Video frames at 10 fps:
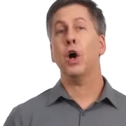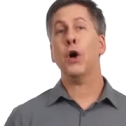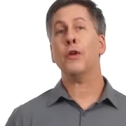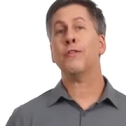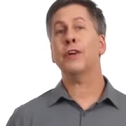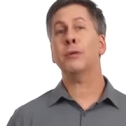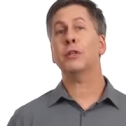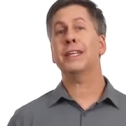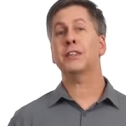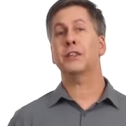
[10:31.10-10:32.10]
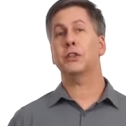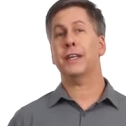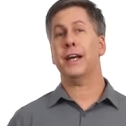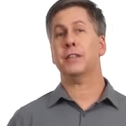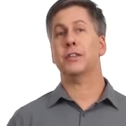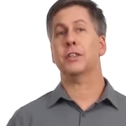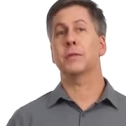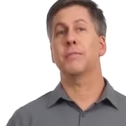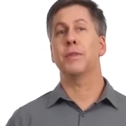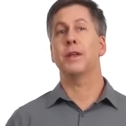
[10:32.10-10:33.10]
Other frequently considered tests:
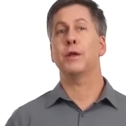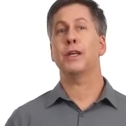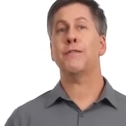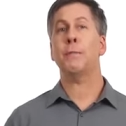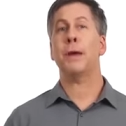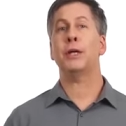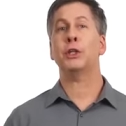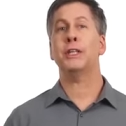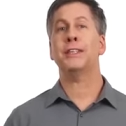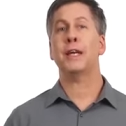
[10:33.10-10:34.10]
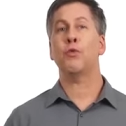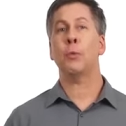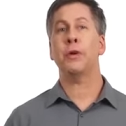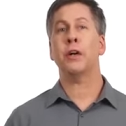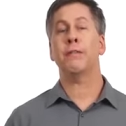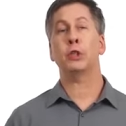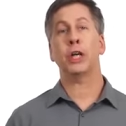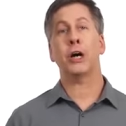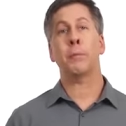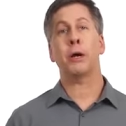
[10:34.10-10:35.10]
if the patient is a woman of
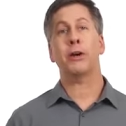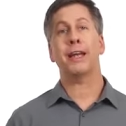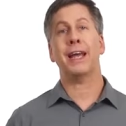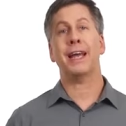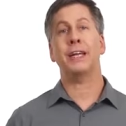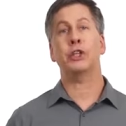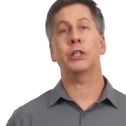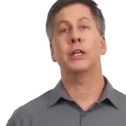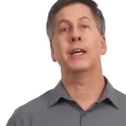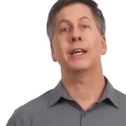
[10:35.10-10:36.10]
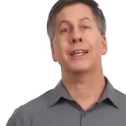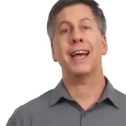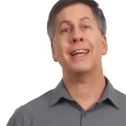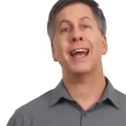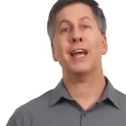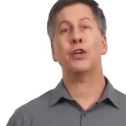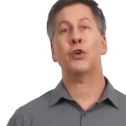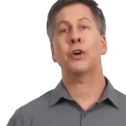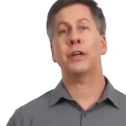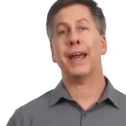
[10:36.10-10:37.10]
childbearing age, get a
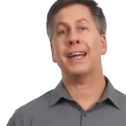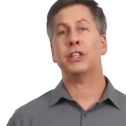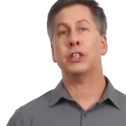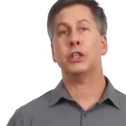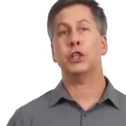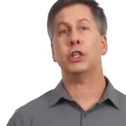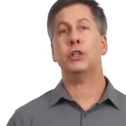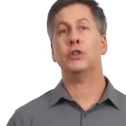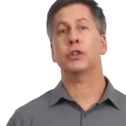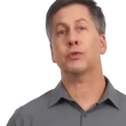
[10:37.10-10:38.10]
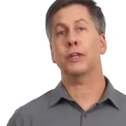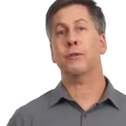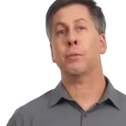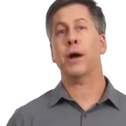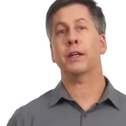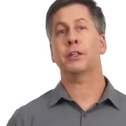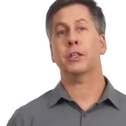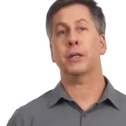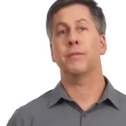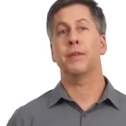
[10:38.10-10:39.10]
urine HCG to screen for
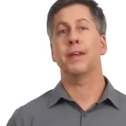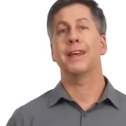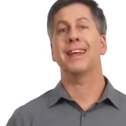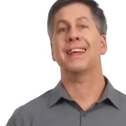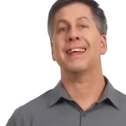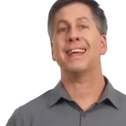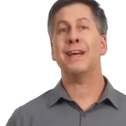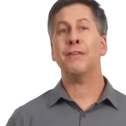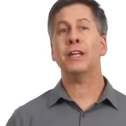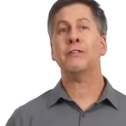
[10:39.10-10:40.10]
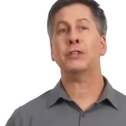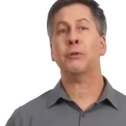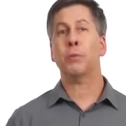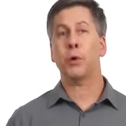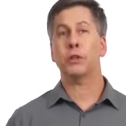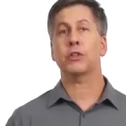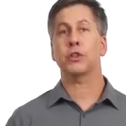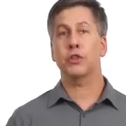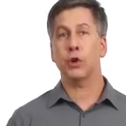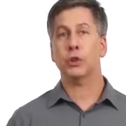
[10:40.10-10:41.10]
pregnancy, even if she reports
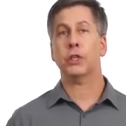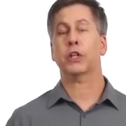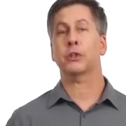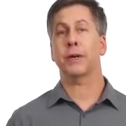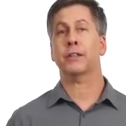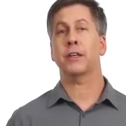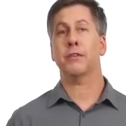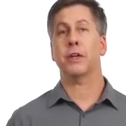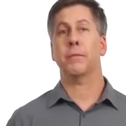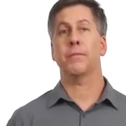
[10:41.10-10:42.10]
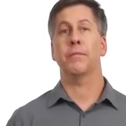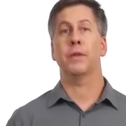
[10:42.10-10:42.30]
no sexual activity.